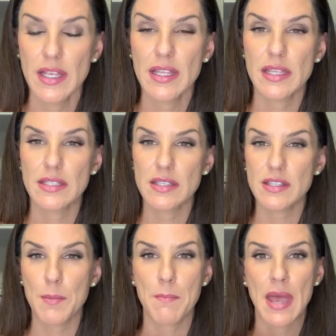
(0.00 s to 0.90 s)
This is
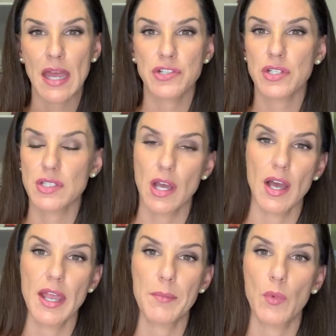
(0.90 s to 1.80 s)
the magic
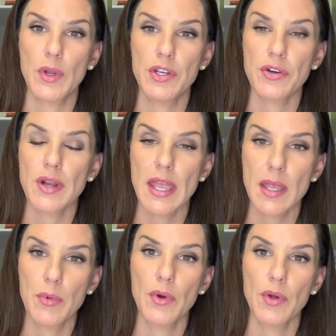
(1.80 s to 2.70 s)
time when you're
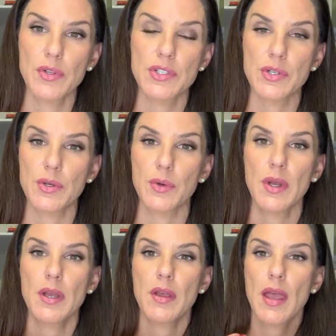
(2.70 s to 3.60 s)
able to
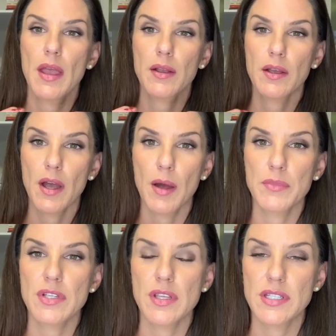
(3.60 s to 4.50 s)
come
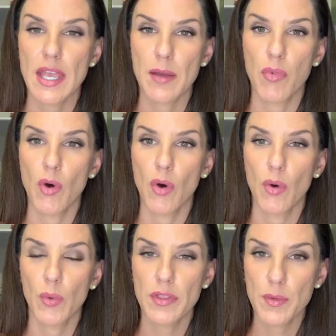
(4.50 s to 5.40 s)
to the table
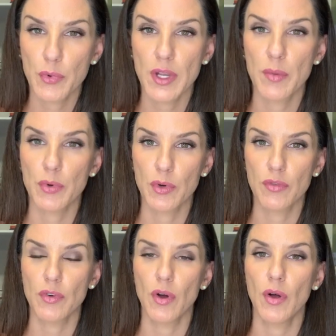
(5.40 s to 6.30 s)
with a
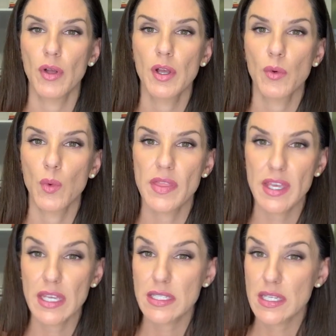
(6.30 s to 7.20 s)
pre-approval, with a
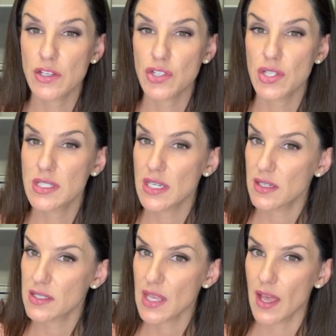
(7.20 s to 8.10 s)
contingency to
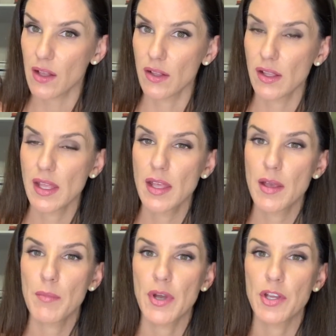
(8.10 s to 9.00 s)
sell,
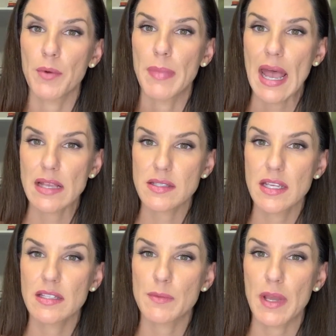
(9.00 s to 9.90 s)
but you're past the
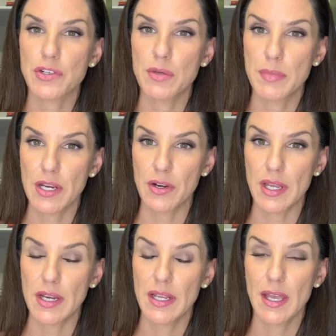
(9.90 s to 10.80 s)
inspection
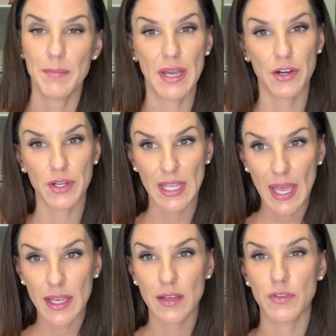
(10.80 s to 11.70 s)
period, and better
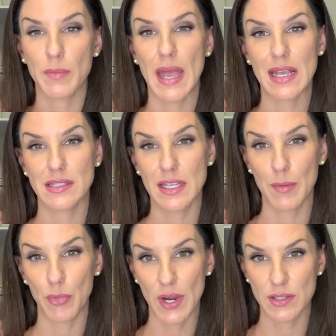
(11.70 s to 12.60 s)
yet, if you're past the
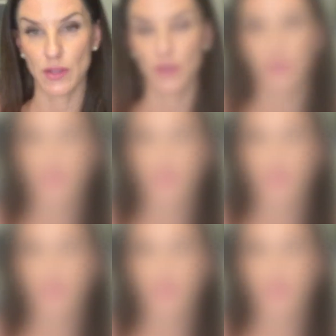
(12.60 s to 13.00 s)
appraisal.